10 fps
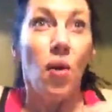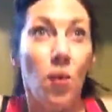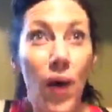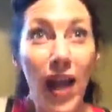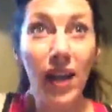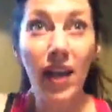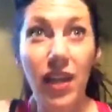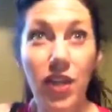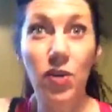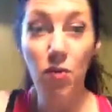when
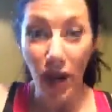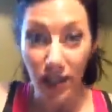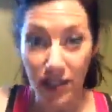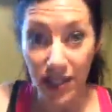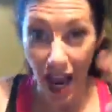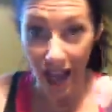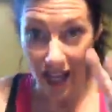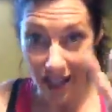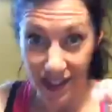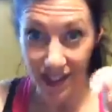you want to
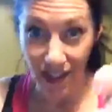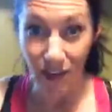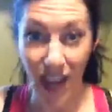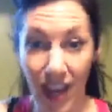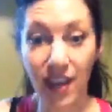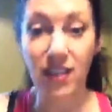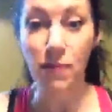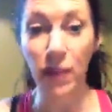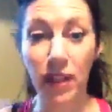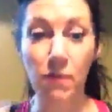diet, okay?
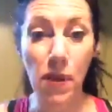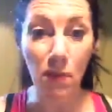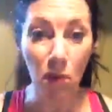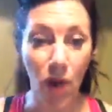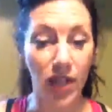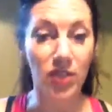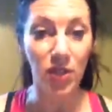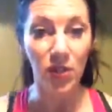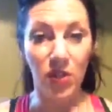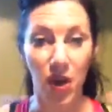Typically people want
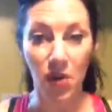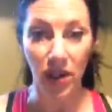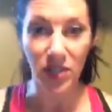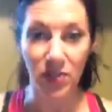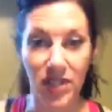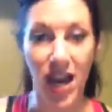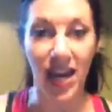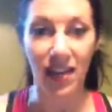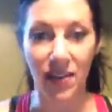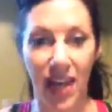to go onto a
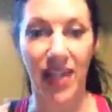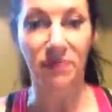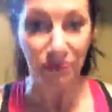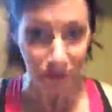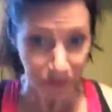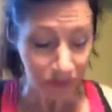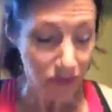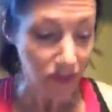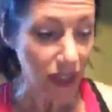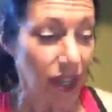diet and
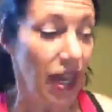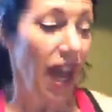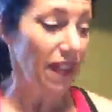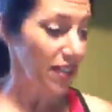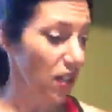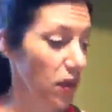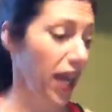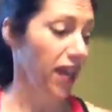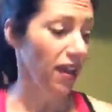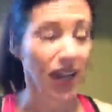they say,
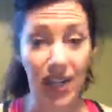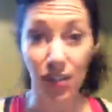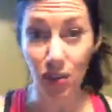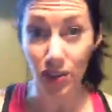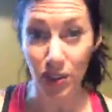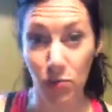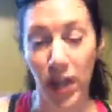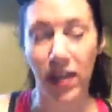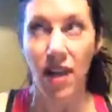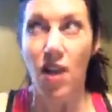okay, I need to lose some
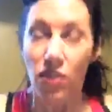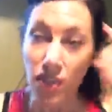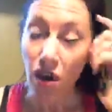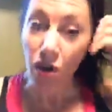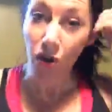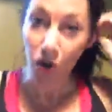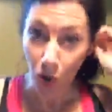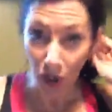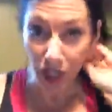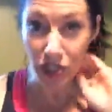weight. So
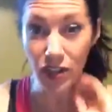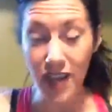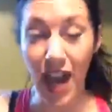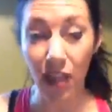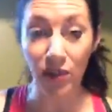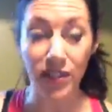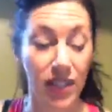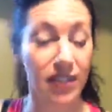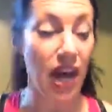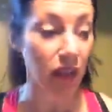according to the calories
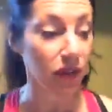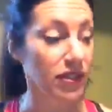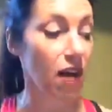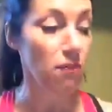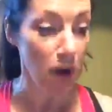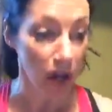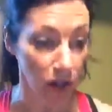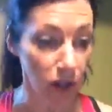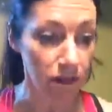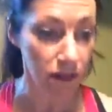in, calories out
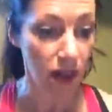model,